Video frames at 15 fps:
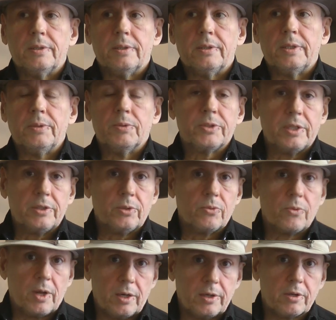He was into
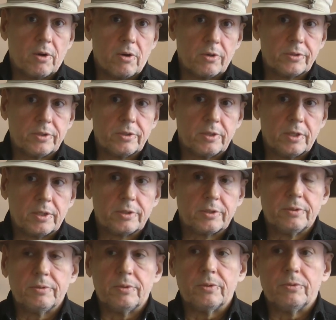rally cars and
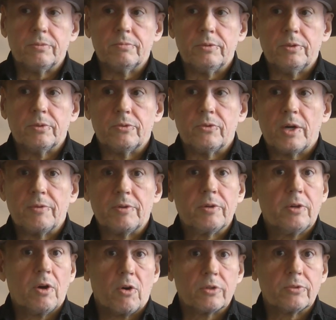such, driving
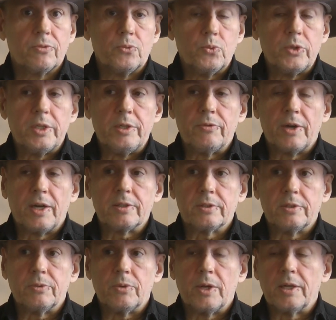cars really fast
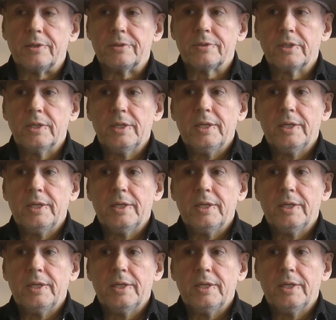in rallies.